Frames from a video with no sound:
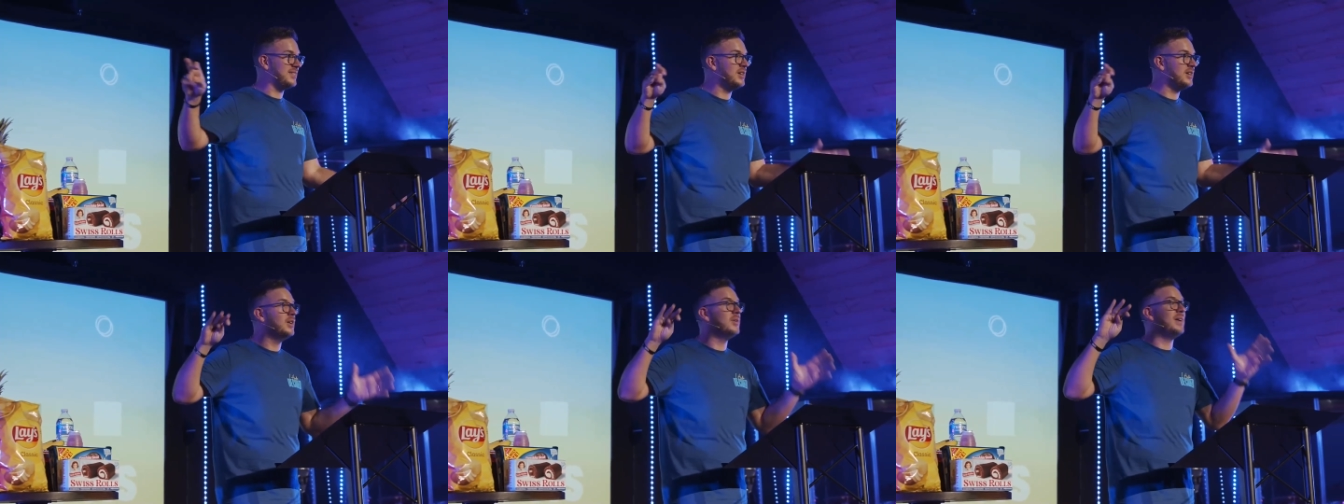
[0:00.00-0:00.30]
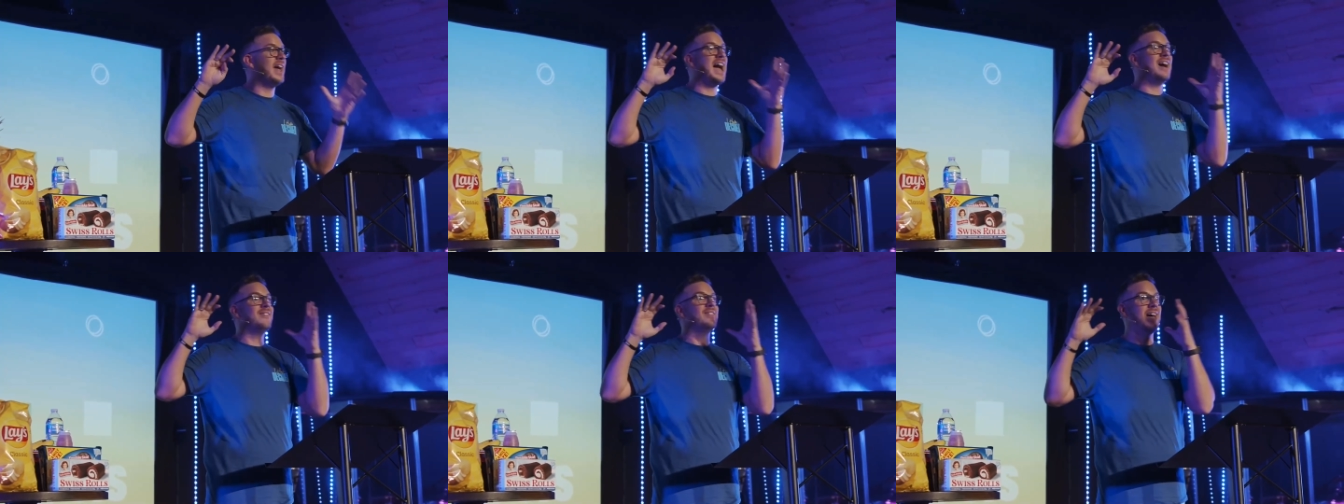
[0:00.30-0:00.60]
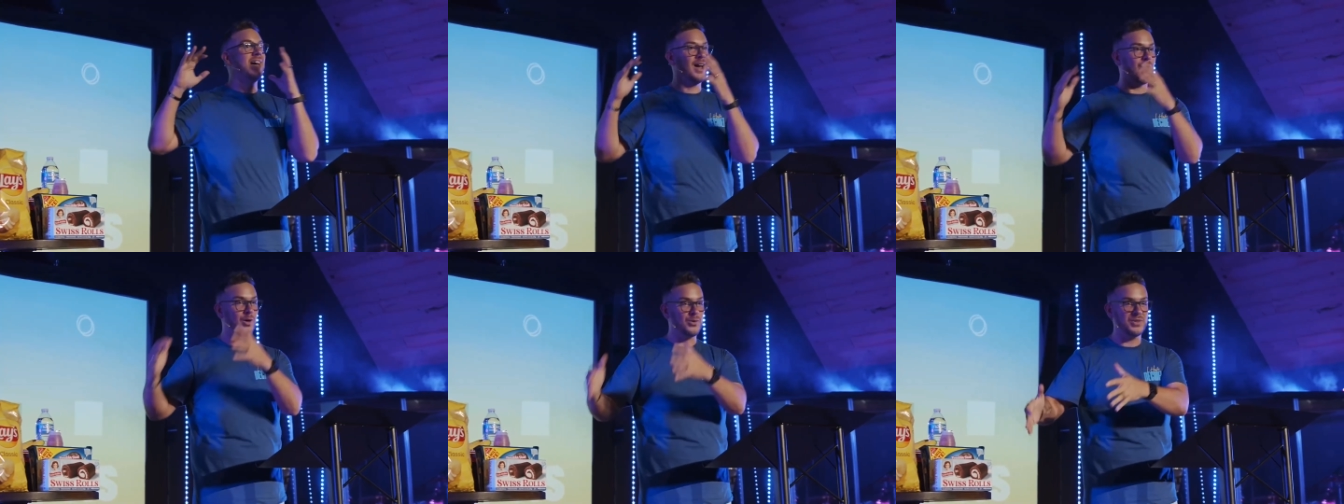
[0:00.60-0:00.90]
You don't have a
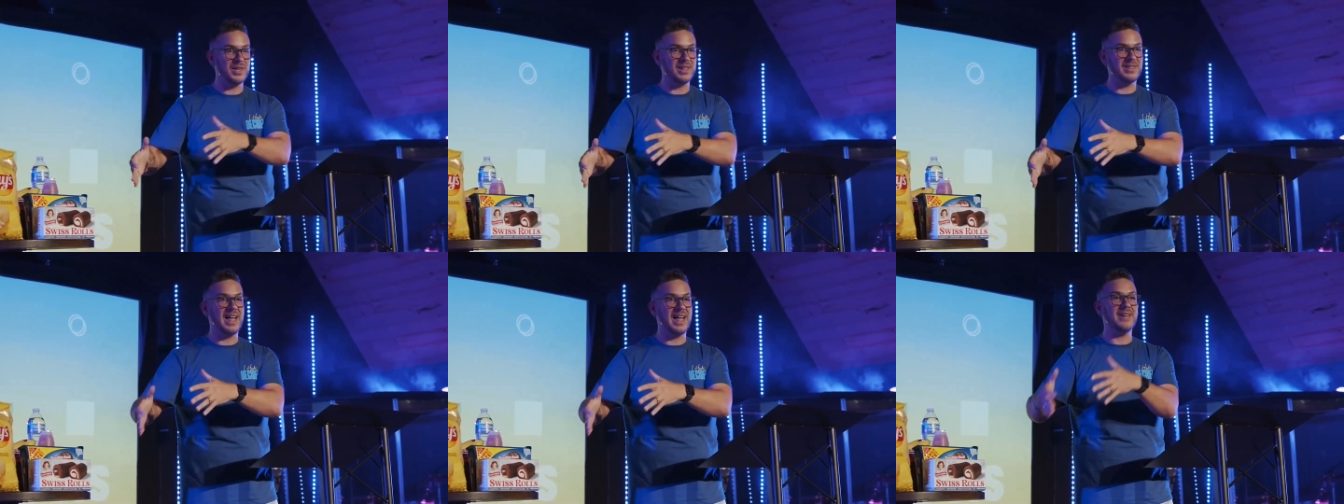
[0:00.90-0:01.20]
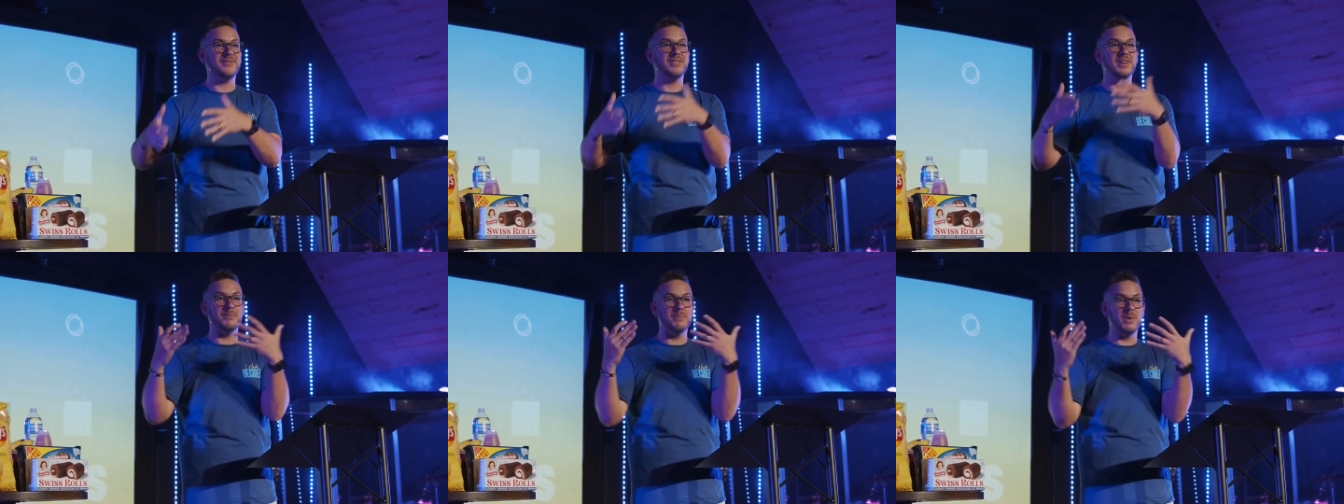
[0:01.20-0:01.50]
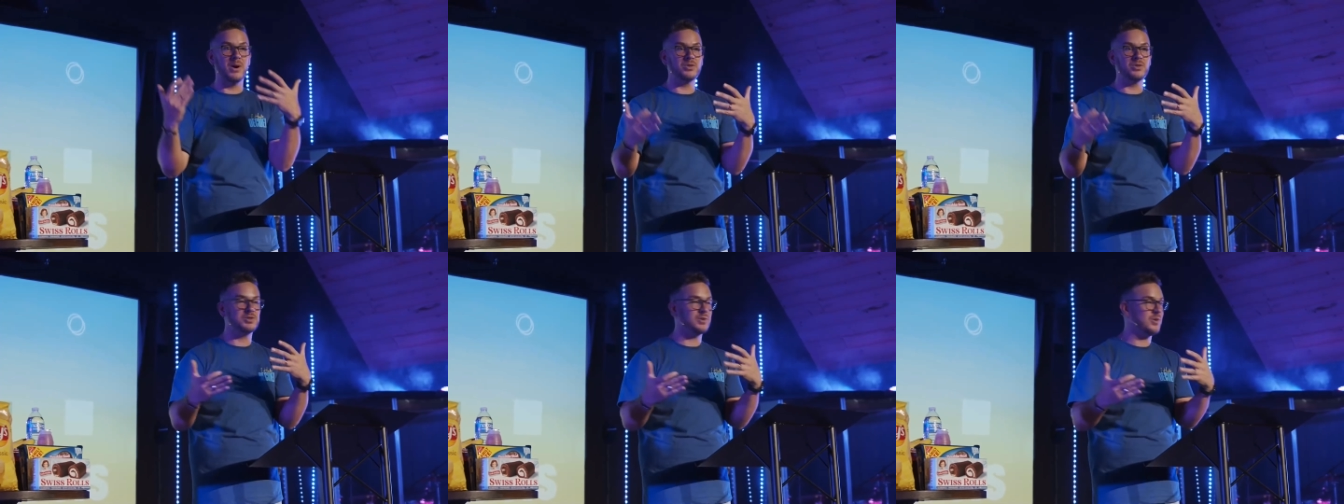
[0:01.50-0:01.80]
healthy life and
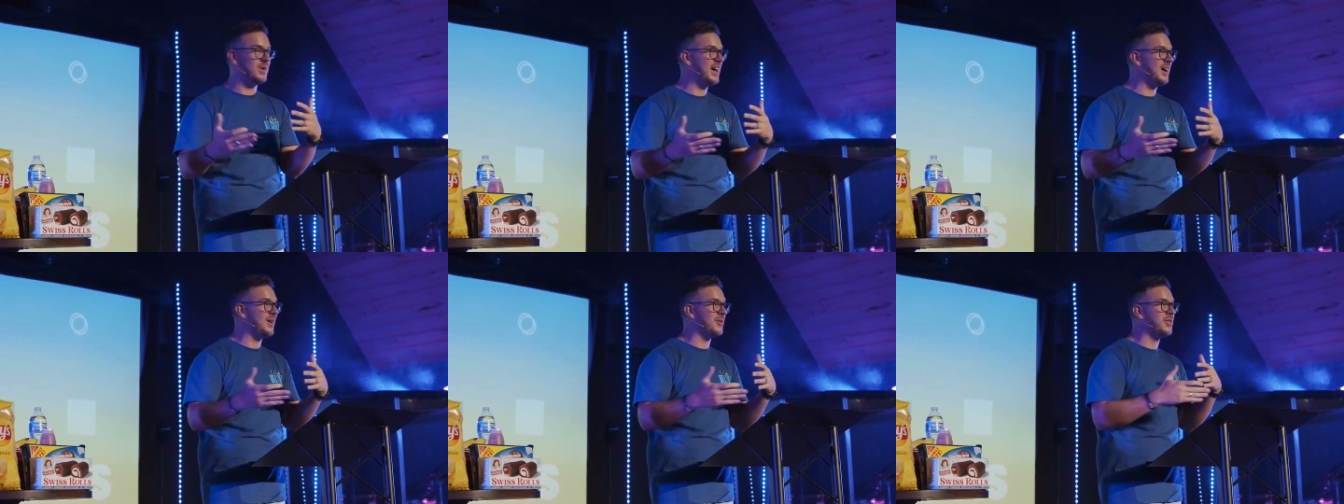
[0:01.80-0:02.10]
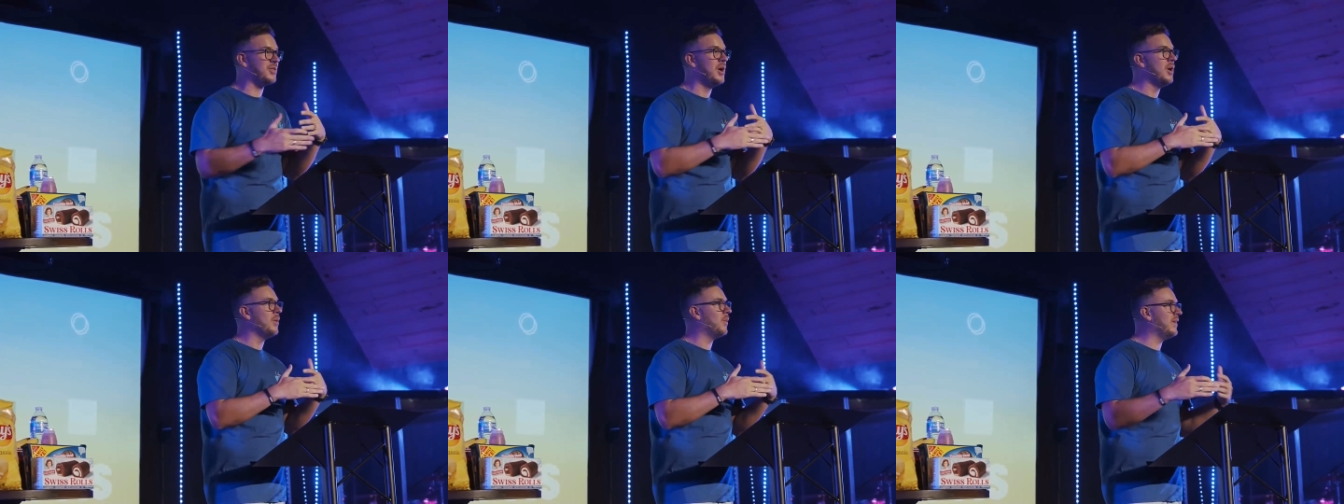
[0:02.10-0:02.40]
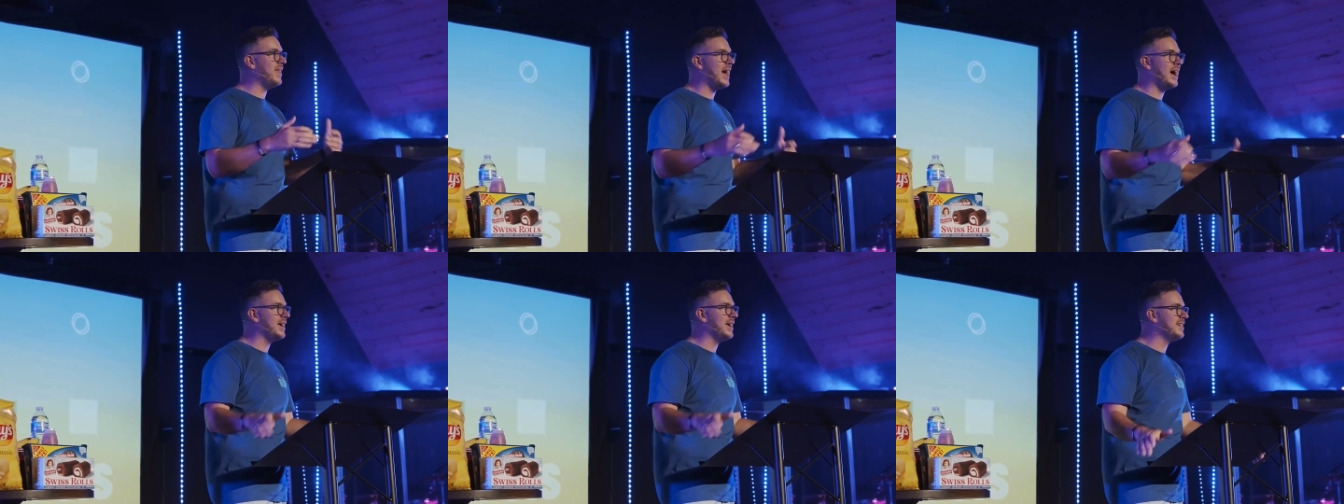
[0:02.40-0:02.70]
emotional health
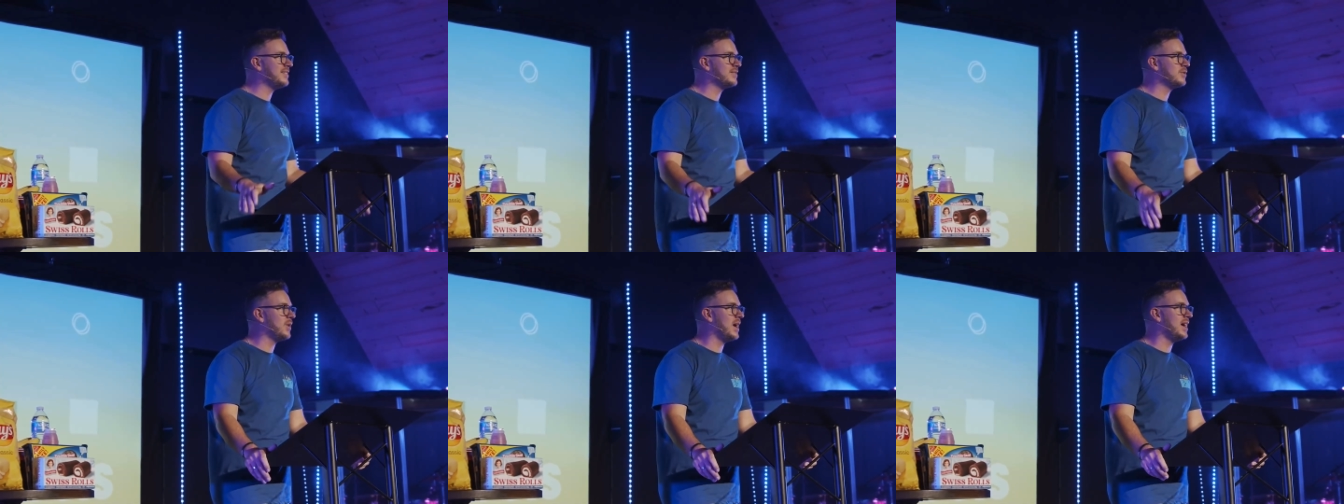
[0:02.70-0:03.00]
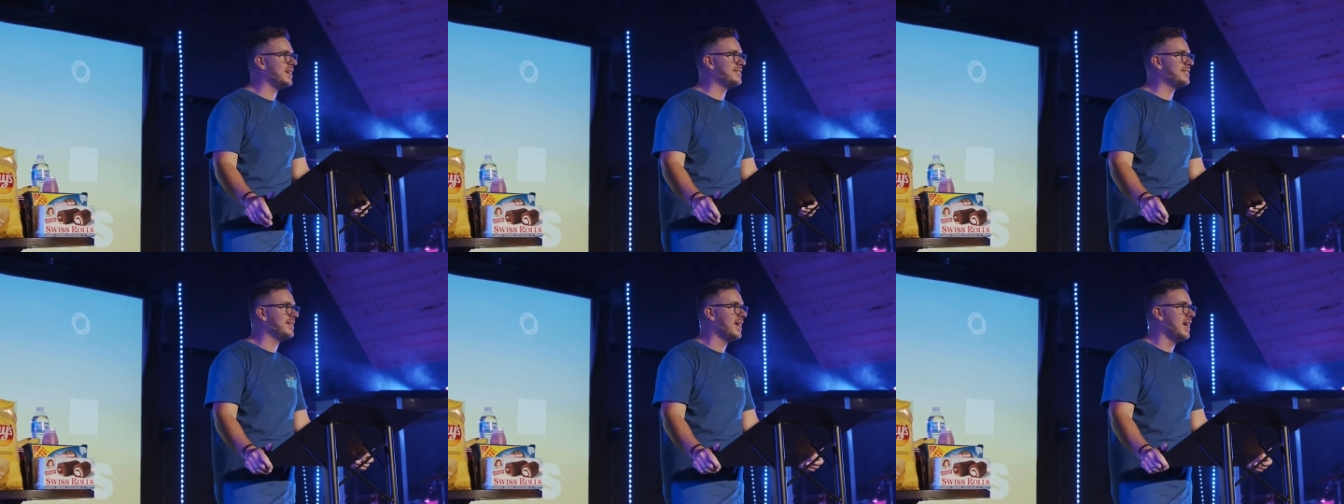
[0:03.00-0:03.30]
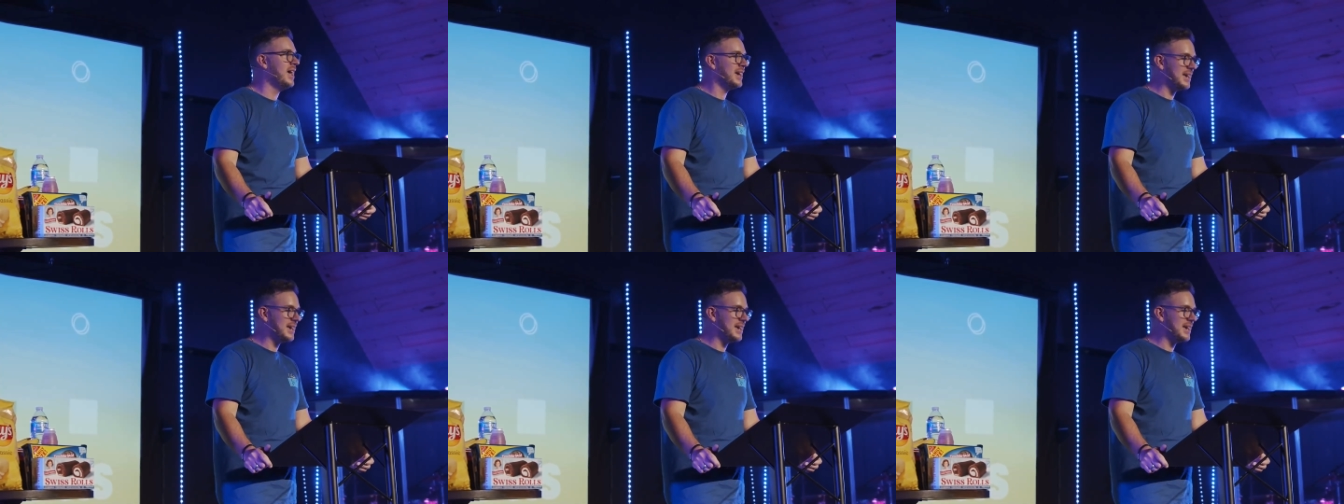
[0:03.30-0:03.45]
without His grace